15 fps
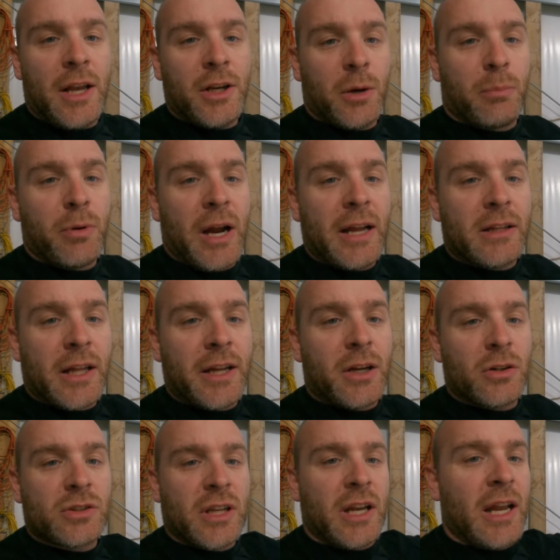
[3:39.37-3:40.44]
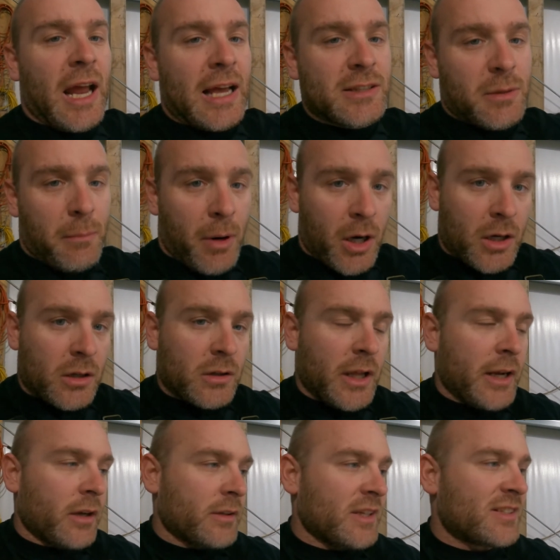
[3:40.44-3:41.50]
and your brake light goes in it. It has a marker
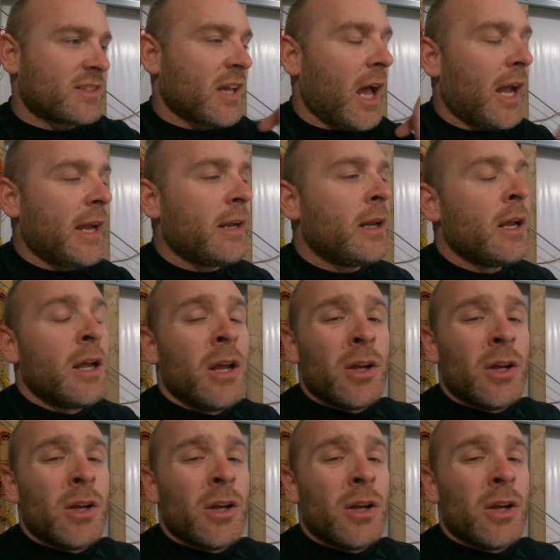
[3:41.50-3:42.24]
light on the side.